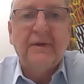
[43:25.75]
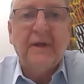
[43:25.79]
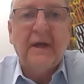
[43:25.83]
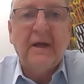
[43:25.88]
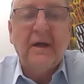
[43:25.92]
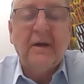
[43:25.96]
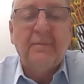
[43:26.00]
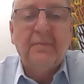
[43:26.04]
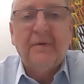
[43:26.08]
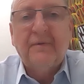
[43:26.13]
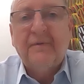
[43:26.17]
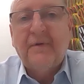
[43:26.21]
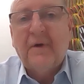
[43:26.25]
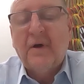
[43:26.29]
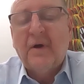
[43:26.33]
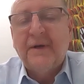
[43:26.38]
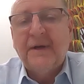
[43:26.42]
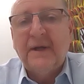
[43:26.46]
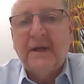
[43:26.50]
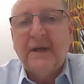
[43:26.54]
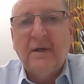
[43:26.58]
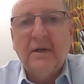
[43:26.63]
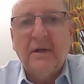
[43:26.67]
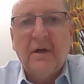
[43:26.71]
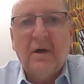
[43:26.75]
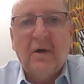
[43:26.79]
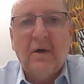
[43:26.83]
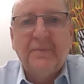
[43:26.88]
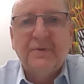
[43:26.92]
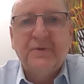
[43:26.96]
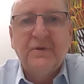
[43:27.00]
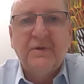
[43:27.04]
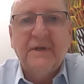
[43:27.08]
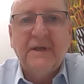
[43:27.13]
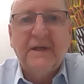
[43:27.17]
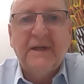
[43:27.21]
they are providing
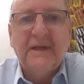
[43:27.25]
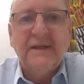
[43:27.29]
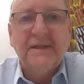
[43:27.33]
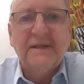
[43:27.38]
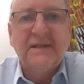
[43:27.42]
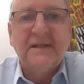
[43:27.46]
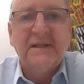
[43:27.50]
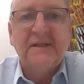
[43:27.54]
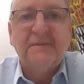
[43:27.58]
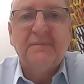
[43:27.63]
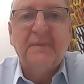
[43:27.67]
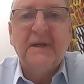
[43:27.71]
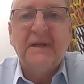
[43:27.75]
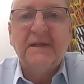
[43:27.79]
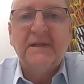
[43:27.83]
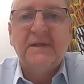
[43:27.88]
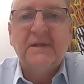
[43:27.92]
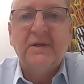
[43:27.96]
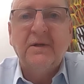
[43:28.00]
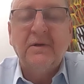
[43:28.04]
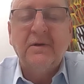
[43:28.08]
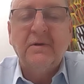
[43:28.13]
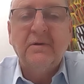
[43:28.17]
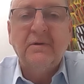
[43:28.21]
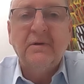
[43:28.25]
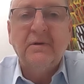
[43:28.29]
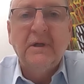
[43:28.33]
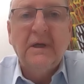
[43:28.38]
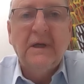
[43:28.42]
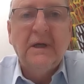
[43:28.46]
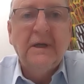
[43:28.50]
opportunities to speak to,